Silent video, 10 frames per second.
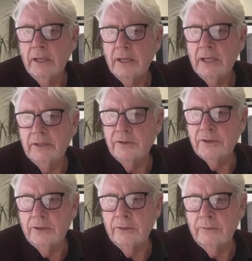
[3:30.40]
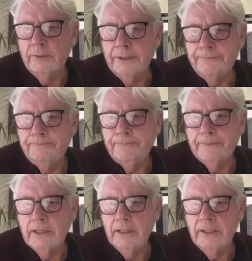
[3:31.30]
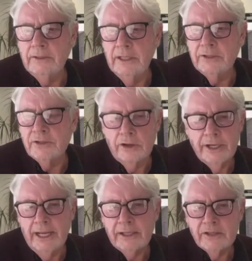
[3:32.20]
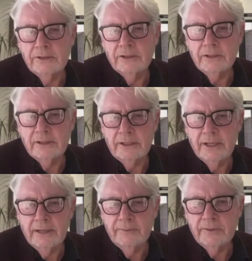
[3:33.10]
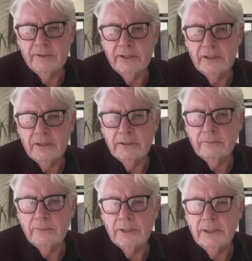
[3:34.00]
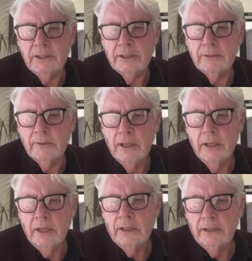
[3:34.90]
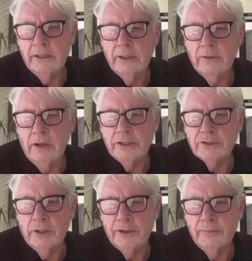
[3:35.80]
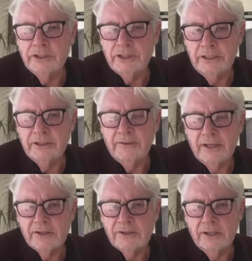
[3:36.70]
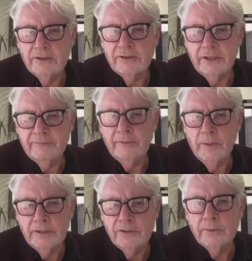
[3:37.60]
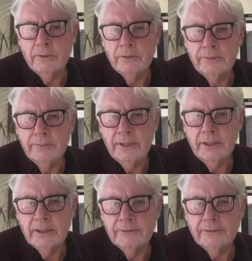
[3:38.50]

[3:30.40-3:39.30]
And so it's not an accident that it happens here, that we, you know, I try to engender that sense that everyone's welcome here.